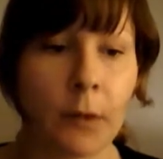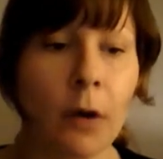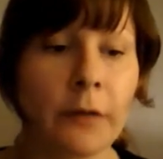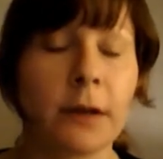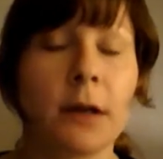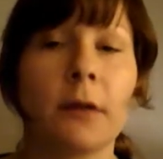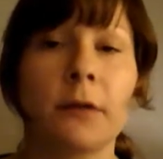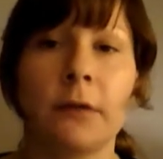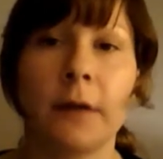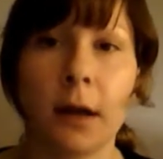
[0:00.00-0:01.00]
I didn't
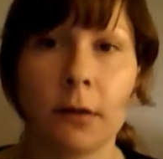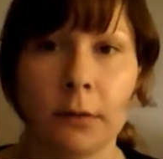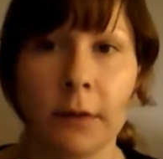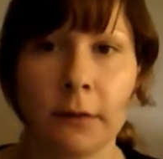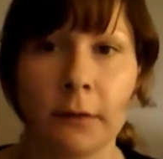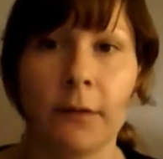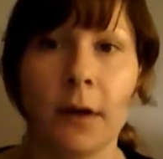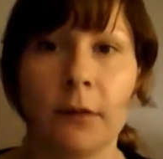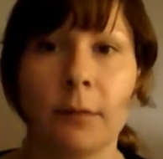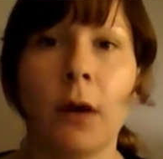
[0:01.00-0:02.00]
understand all this at
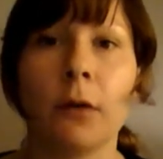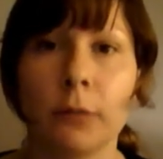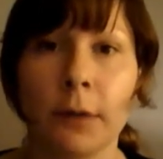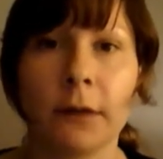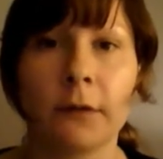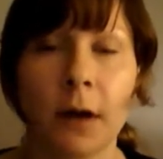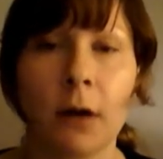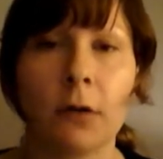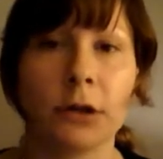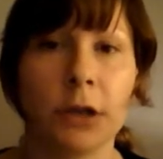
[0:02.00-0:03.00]
first, but I was willing to go
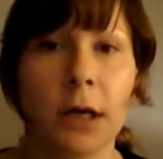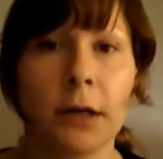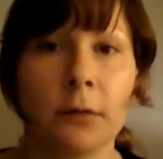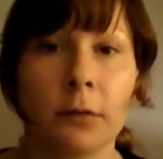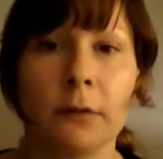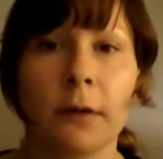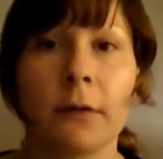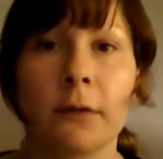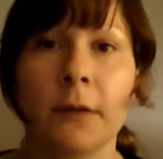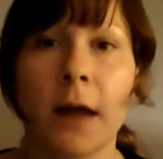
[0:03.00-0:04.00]
on a journey towards
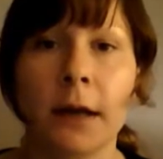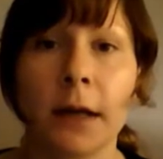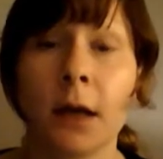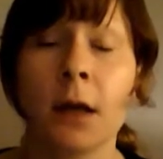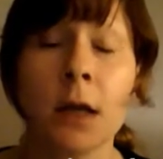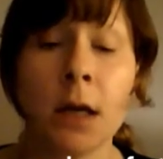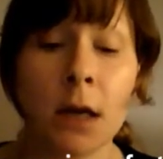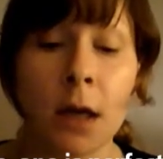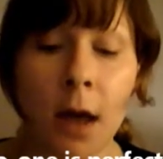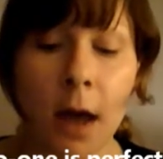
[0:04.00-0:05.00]
understanding.
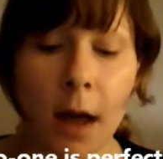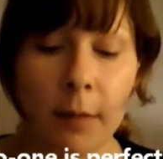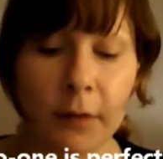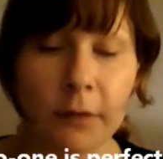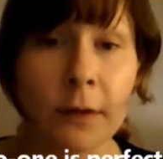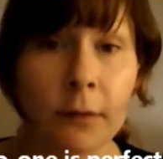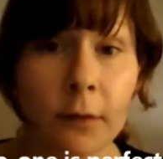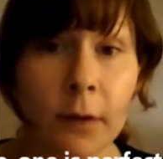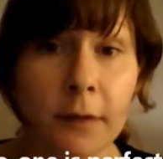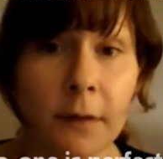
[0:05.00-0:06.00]

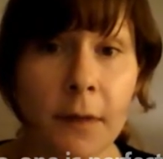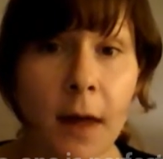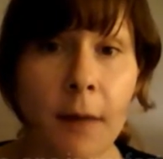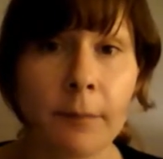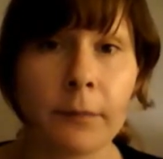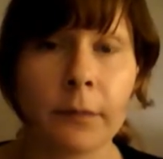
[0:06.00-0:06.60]
Since I did that,